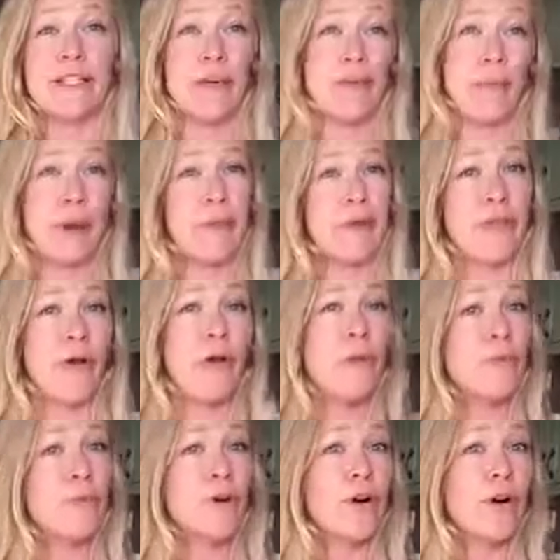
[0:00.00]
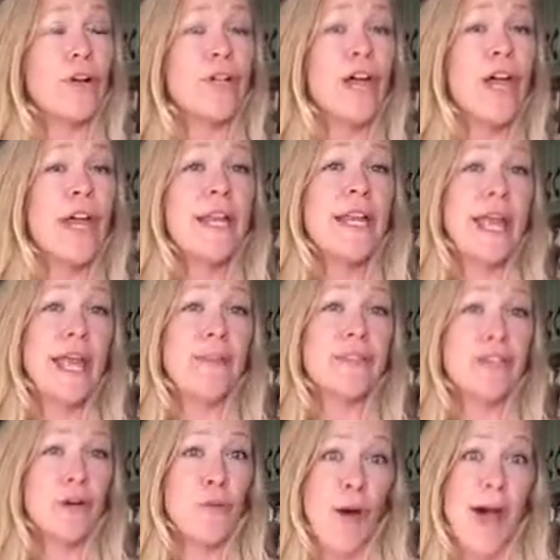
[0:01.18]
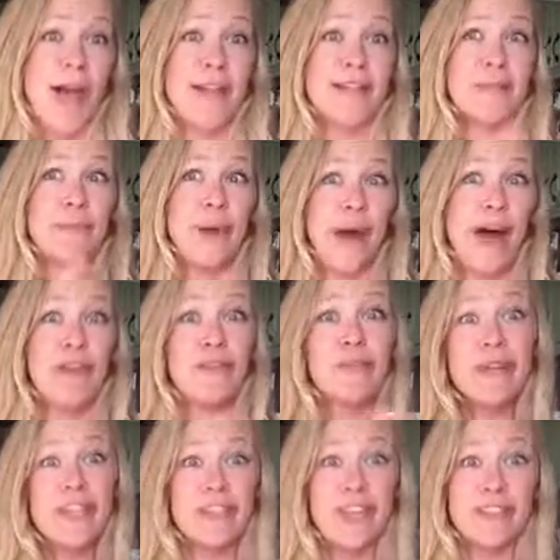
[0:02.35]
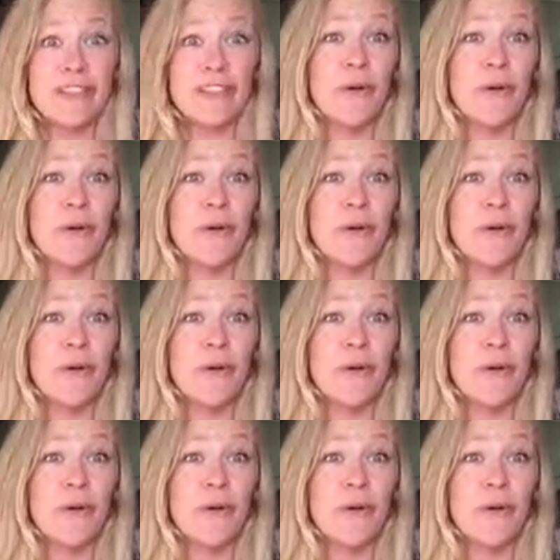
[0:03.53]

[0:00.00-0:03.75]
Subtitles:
So remember, the old world names their wines by the region.